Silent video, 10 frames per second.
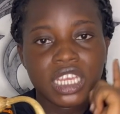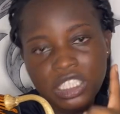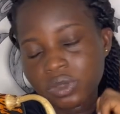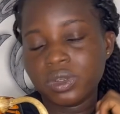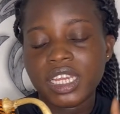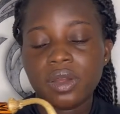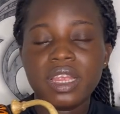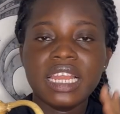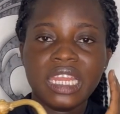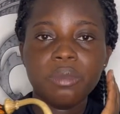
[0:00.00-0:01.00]
So now
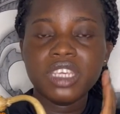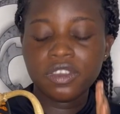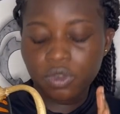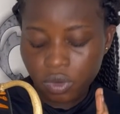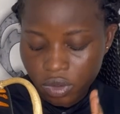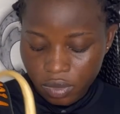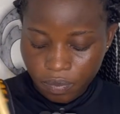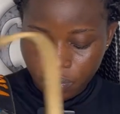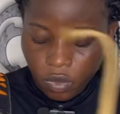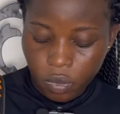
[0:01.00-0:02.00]
let me give you
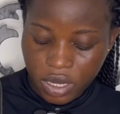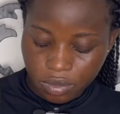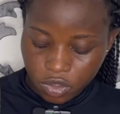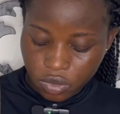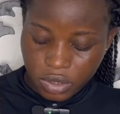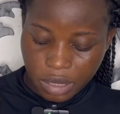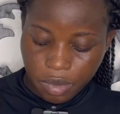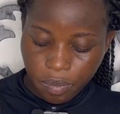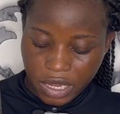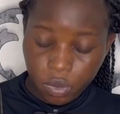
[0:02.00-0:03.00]
let me
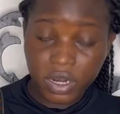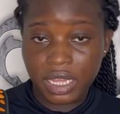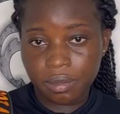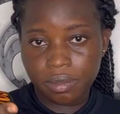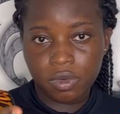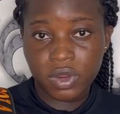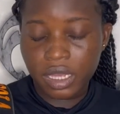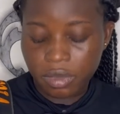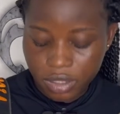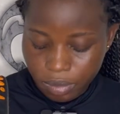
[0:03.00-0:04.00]
play what I
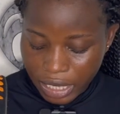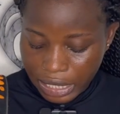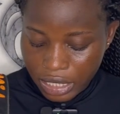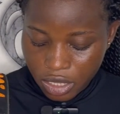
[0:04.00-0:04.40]
meant by